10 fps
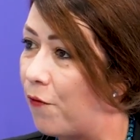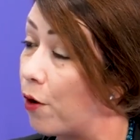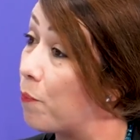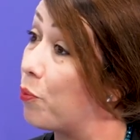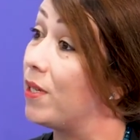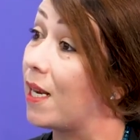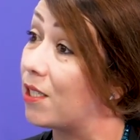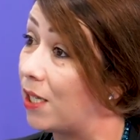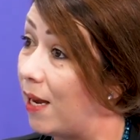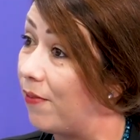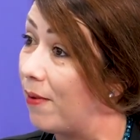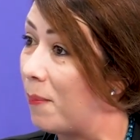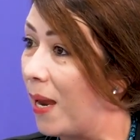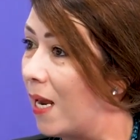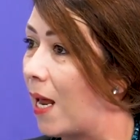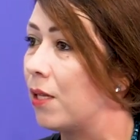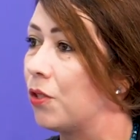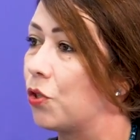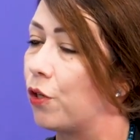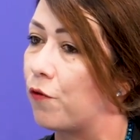for predictive
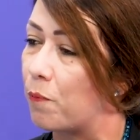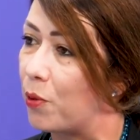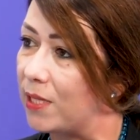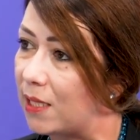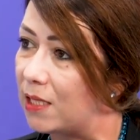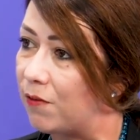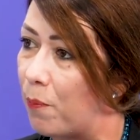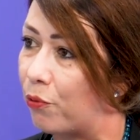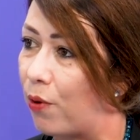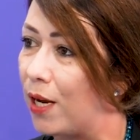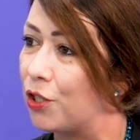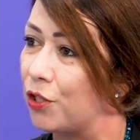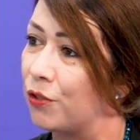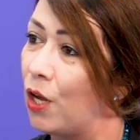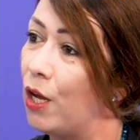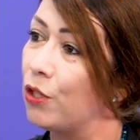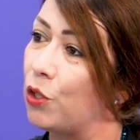maintenance or for predictive operations.